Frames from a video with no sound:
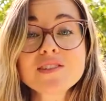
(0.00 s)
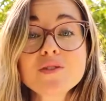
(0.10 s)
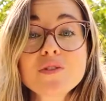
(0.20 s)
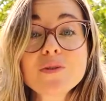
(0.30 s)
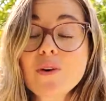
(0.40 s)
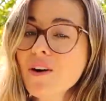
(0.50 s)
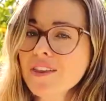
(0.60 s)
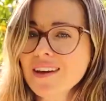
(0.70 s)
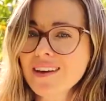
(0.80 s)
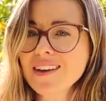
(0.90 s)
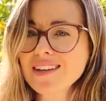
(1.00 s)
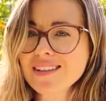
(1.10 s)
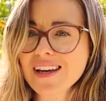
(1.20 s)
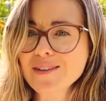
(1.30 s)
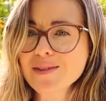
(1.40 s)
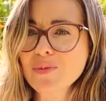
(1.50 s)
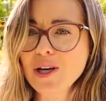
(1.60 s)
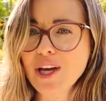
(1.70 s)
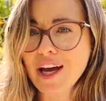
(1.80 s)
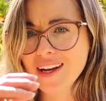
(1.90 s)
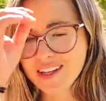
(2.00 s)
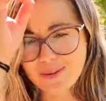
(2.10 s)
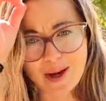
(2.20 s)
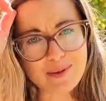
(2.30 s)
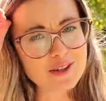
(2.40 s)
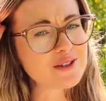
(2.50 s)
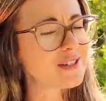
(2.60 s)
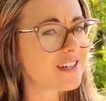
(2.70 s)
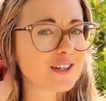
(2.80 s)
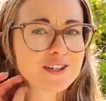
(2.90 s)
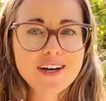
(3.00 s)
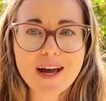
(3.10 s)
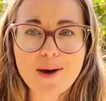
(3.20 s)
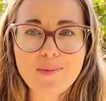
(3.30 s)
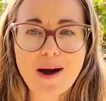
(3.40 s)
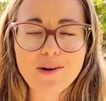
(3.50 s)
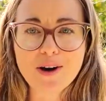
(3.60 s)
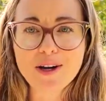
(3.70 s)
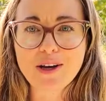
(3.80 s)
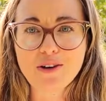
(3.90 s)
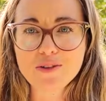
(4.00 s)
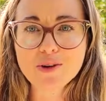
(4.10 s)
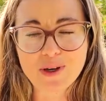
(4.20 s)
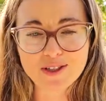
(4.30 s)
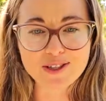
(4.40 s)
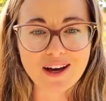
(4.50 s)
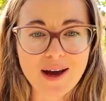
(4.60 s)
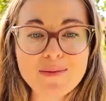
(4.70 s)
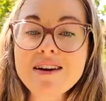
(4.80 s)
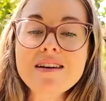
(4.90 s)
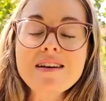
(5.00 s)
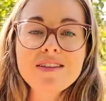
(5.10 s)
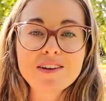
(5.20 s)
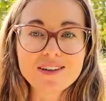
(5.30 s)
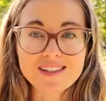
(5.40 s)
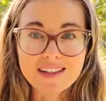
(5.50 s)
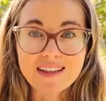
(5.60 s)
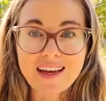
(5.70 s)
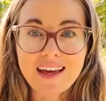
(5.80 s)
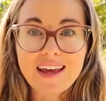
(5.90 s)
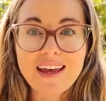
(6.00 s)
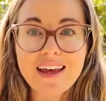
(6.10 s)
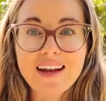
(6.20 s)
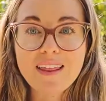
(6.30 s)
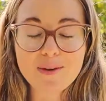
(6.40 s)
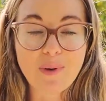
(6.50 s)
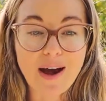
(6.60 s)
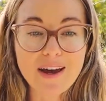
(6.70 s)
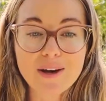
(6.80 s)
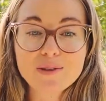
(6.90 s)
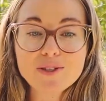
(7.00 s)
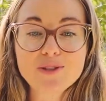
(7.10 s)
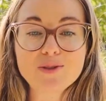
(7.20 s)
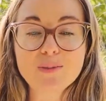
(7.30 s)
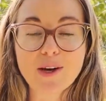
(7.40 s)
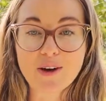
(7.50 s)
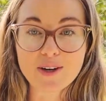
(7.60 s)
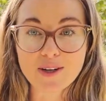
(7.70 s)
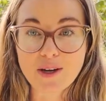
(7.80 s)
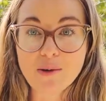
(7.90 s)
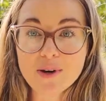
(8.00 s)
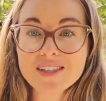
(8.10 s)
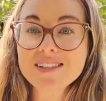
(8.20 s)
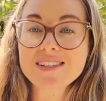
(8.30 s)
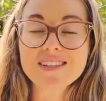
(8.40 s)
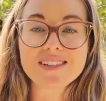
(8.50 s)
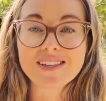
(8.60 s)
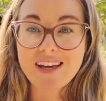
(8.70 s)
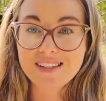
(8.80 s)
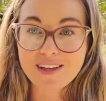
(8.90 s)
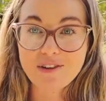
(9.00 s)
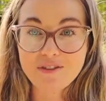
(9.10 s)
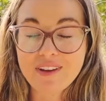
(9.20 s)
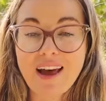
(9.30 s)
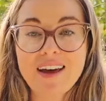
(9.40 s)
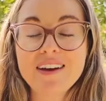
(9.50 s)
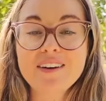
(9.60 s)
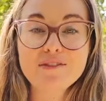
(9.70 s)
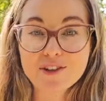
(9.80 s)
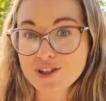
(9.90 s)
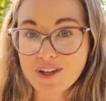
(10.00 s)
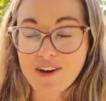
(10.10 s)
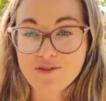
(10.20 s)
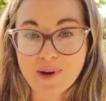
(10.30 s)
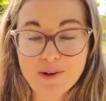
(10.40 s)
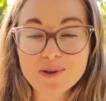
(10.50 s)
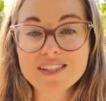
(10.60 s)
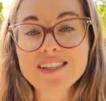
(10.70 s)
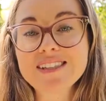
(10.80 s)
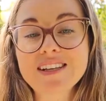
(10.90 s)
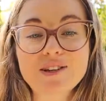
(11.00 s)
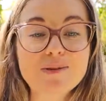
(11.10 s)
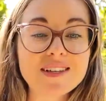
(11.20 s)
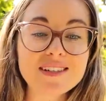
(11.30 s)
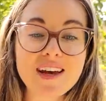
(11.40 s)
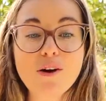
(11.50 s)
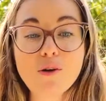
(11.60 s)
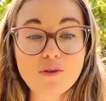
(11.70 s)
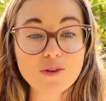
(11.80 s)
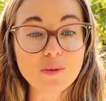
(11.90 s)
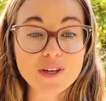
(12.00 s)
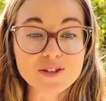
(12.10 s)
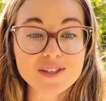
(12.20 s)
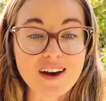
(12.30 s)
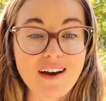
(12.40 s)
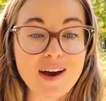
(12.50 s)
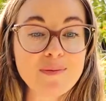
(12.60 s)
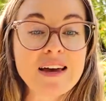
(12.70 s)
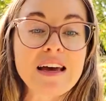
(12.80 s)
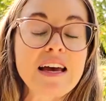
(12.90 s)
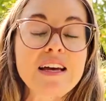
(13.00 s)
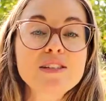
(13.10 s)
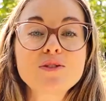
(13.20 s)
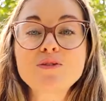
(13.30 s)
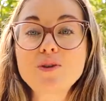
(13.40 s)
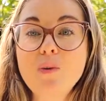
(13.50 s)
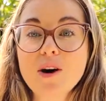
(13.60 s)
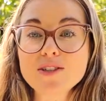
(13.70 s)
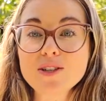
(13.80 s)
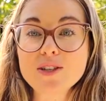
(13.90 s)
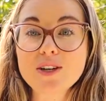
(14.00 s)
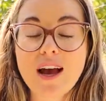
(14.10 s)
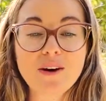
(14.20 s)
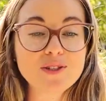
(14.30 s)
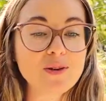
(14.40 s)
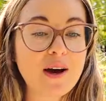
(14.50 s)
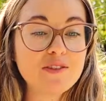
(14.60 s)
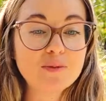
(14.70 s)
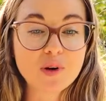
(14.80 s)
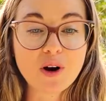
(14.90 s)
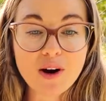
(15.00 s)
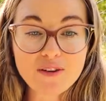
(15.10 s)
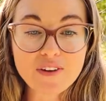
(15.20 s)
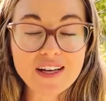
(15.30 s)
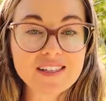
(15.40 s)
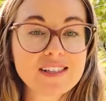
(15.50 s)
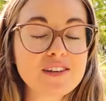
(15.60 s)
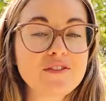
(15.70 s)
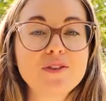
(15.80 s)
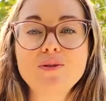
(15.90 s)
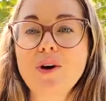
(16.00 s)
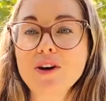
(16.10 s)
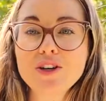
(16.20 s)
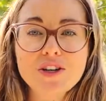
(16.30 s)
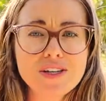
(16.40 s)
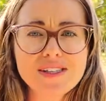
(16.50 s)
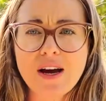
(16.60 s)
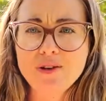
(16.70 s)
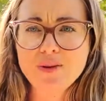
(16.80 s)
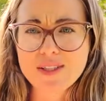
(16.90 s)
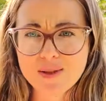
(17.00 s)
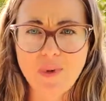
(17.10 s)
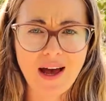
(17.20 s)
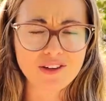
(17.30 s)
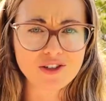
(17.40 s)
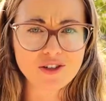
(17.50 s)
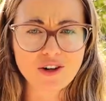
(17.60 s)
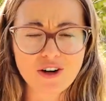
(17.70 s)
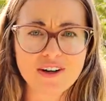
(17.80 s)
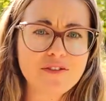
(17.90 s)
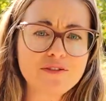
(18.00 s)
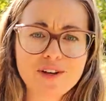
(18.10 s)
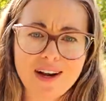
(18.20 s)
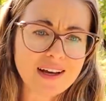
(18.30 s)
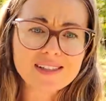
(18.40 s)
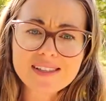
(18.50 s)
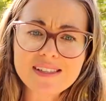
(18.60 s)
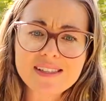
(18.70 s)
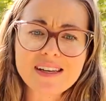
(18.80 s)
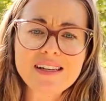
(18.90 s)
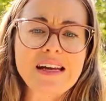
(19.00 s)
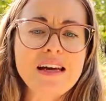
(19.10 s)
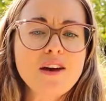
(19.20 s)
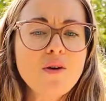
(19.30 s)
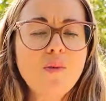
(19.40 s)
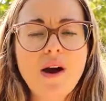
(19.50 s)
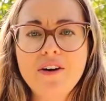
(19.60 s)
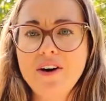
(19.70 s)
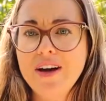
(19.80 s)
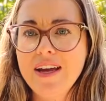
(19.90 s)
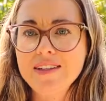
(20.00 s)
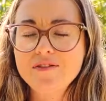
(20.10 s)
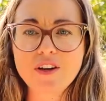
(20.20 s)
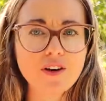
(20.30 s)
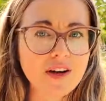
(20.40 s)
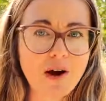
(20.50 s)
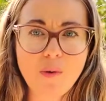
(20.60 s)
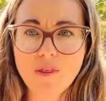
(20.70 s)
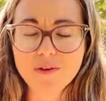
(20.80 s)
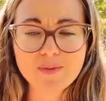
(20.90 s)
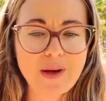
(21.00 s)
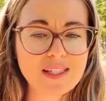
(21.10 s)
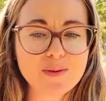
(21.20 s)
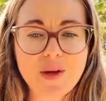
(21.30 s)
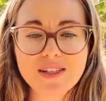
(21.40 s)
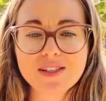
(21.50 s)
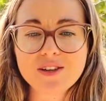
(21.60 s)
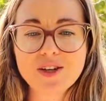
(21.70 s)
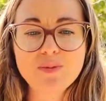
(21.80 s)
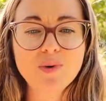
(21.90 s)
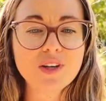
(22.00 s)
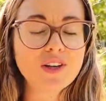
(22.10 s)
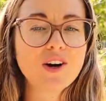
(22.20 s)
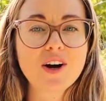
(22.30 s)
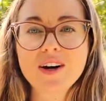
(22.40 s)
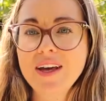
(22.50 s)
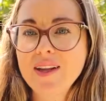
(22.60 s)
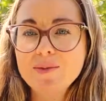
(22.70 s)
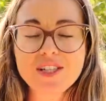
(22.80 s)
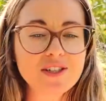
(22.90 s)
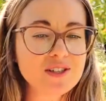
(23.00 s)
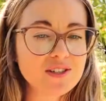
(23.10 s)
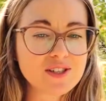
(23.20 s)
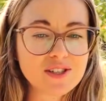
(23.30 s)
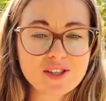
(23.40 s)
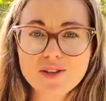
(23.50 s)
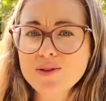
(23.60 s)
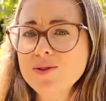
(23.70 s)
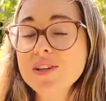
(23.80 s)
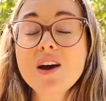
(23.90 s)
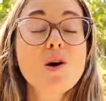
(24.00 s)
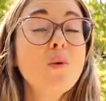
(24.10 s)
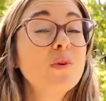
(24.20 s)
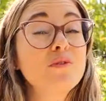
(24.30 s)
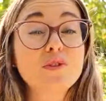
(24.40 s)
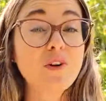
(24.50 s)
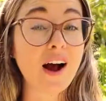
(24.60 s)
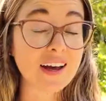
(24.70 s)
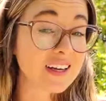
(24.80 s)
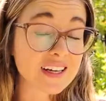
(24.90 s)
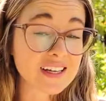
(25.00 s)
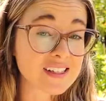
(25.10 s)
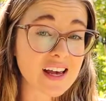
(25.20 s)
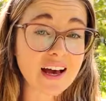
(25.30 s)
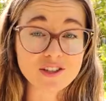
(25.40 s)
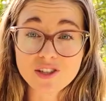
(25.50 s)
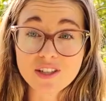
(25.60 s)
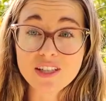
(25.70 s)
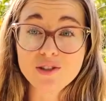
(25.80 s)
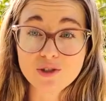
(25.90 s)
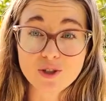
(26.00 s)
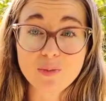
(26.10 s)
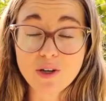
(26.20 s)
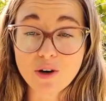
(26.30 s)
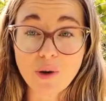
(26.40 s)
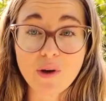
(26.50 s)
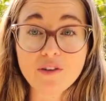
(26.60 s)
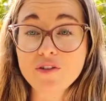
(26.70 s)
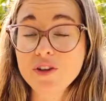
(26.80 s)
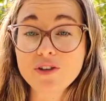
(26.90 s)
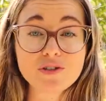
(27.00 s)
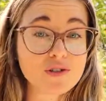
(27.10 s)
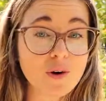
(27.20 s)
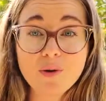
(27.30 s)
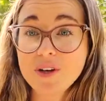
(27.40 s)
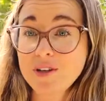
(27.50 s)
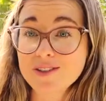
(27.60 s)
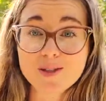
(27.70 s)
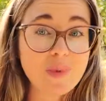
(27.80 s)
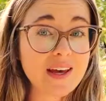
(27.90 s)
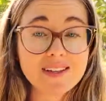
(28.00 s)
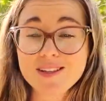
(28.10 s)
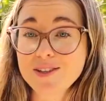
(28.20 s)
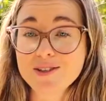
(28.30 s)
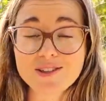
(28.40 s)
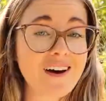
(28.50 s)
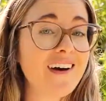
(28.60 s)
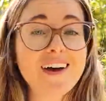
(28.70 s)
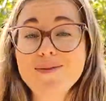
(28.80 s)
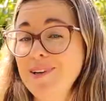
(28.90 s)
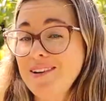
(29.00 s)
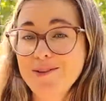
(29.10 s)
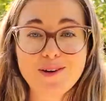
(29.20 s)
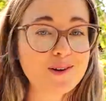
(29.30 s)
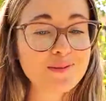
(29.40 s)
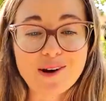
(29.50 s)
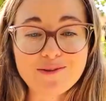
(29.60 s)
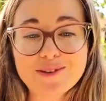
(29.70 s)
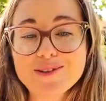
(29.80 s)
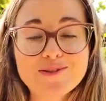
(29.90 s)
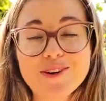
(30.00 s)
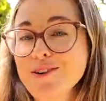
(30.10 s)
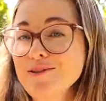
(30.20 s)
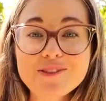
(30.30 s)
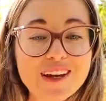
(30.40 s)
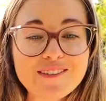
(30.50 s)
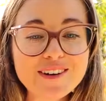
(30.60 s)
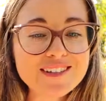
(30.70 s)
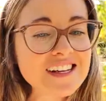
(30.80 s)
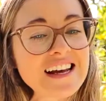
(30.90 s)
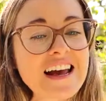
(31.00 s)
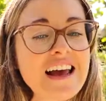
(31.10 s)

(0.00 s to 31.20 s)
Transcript: So if you are thinking that it sounds pretty good and you might be interested in learning about gardening over the winter time, there is a link in the bio to my gardening course. This is a self-led version of my courses that you can take over the winter time. So if you want to learn how to have more harvests, if you are curious how to expand your garden for next season, whether it's figuring out what those best spaces are to put the garden, the materials to use, what varieties actually you should be growing for your zone and your space and your time and even your preference for flavors,